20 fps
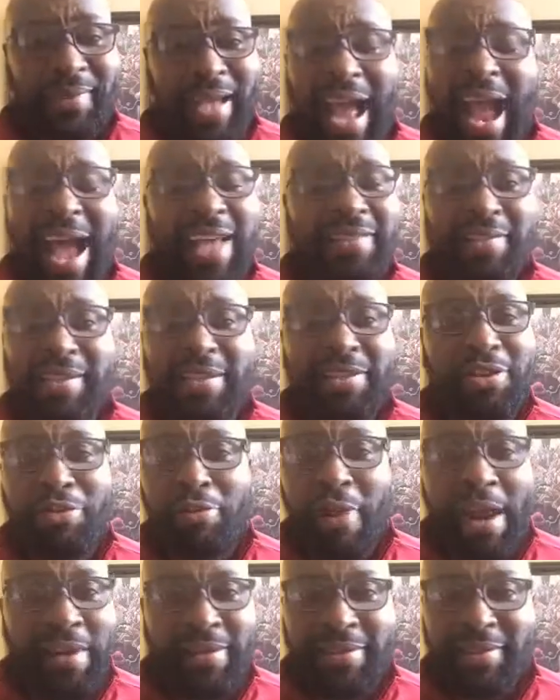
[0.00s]
I see the
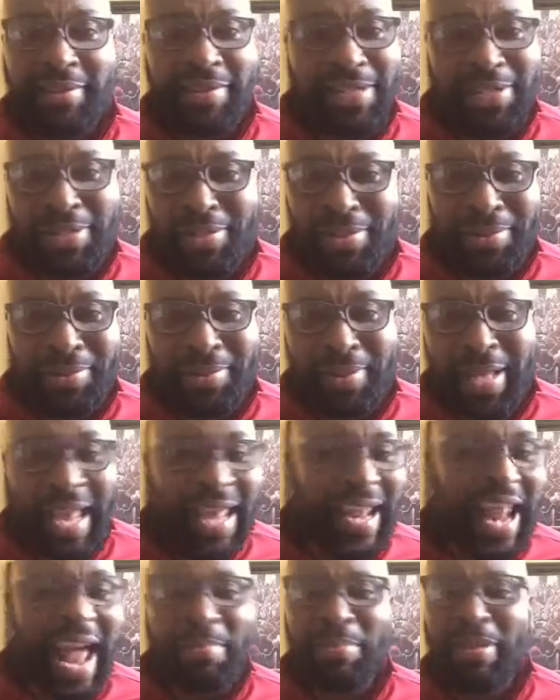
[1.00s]
greatness in you,
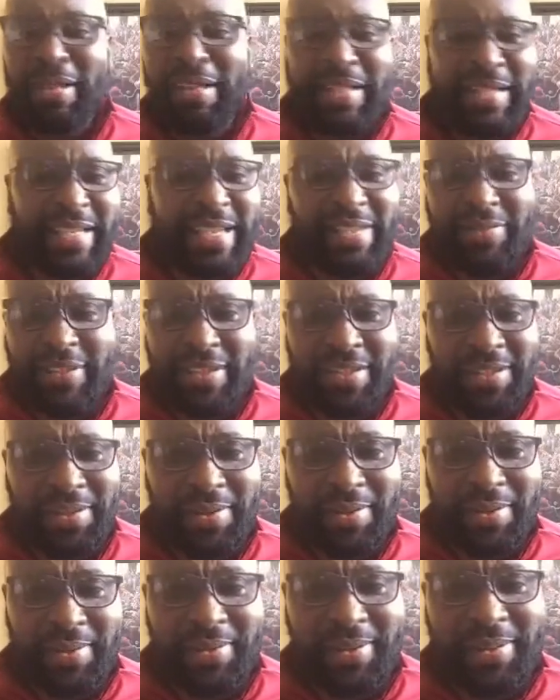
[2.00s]
and I believe in
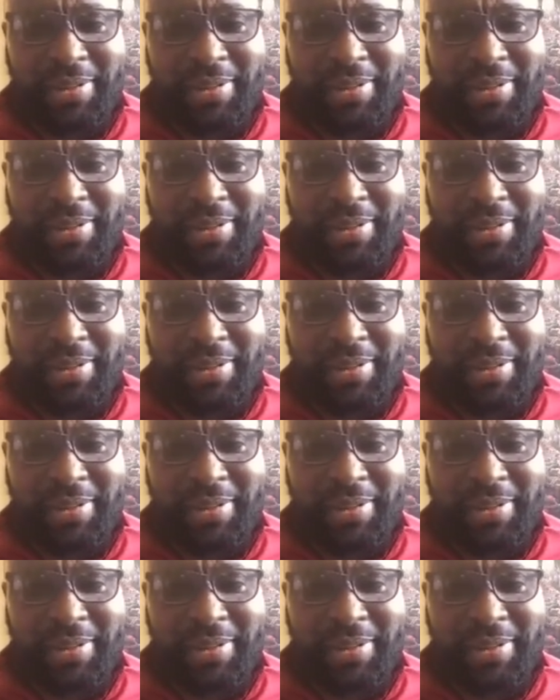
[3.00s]
you.